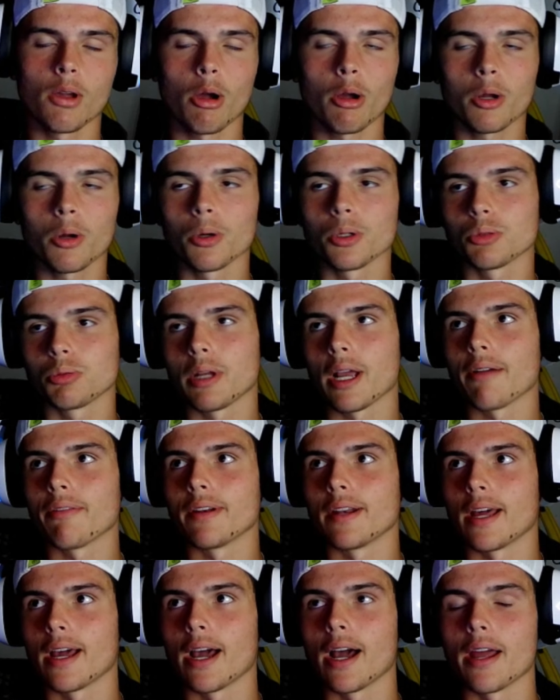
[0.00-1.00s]
Of course, we
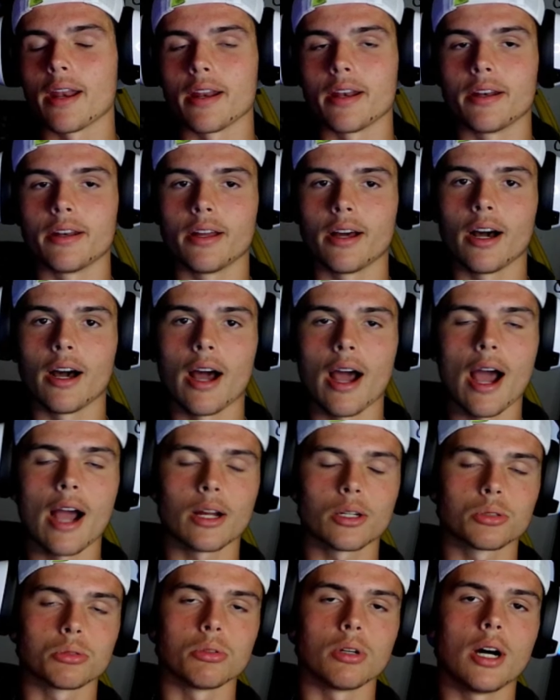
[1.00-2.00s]
haven't had an
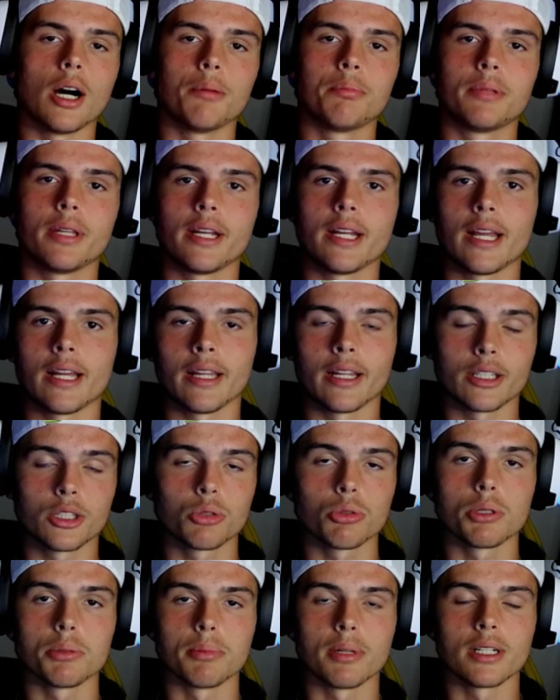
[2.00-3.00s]
actual update in
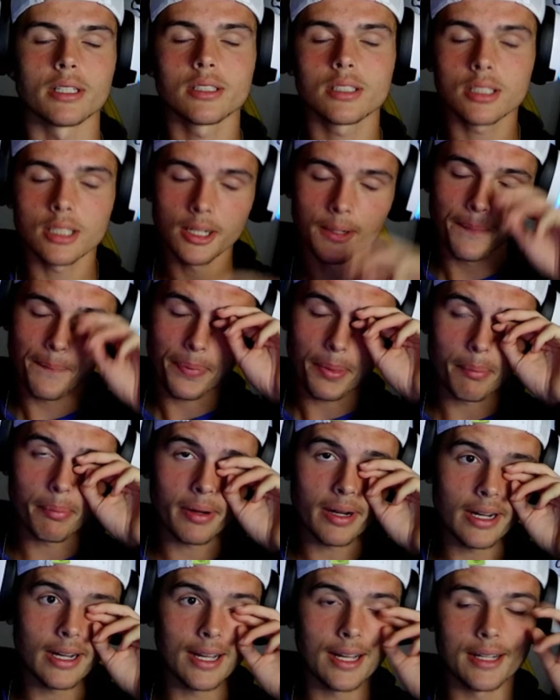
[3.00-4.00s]
like three months,
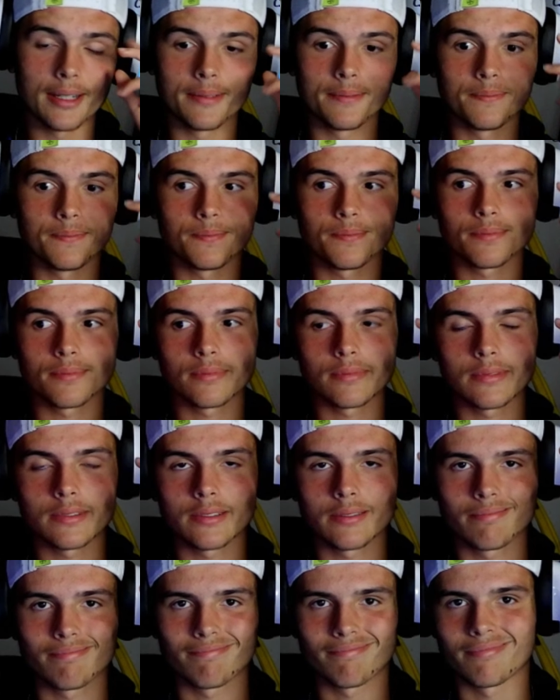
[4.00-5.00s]
but
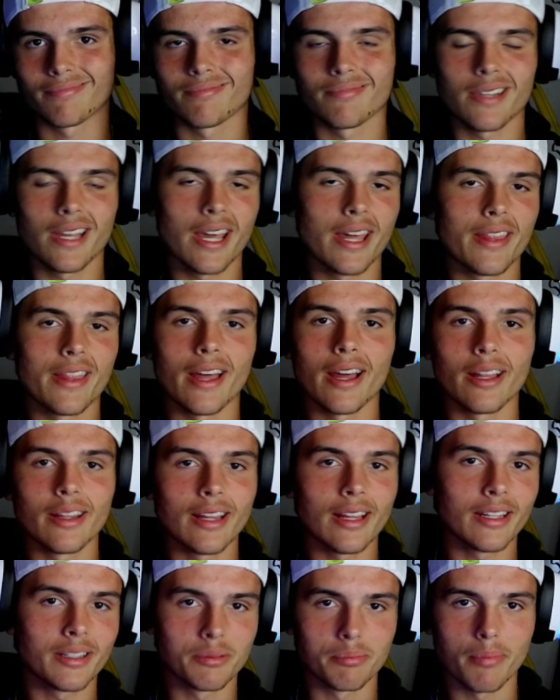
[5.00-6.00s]
it,
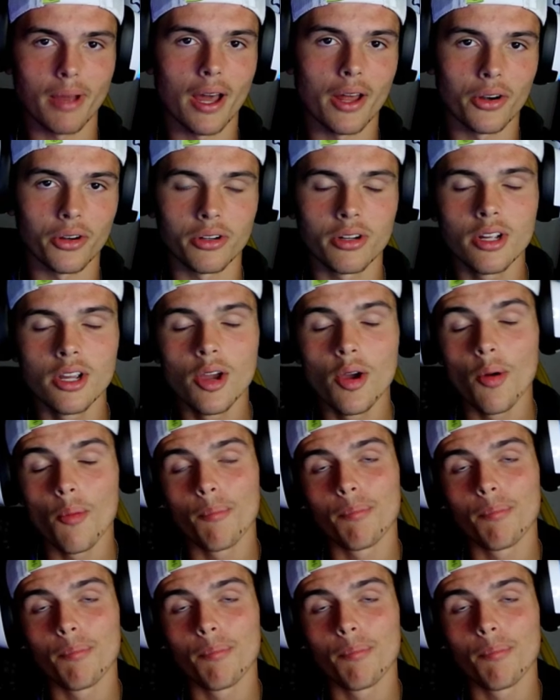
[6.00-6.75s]
it doesn't matter.